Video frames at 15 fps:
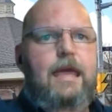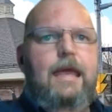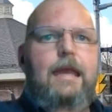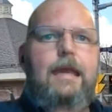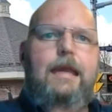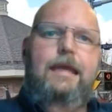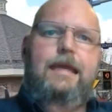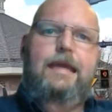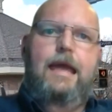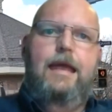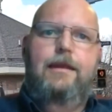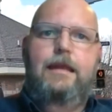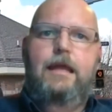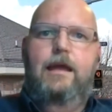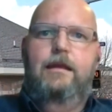And
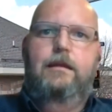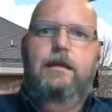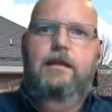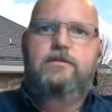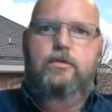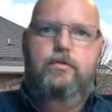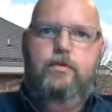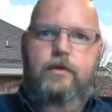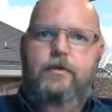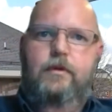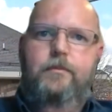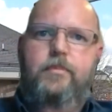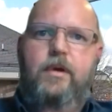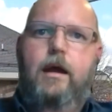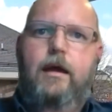again, that's
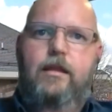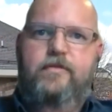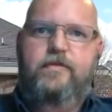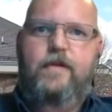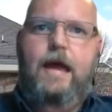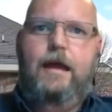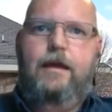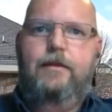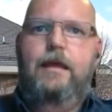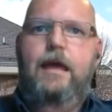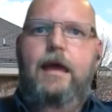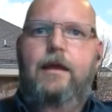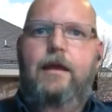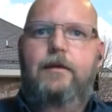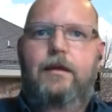driven by the fact
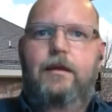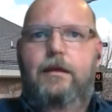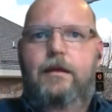that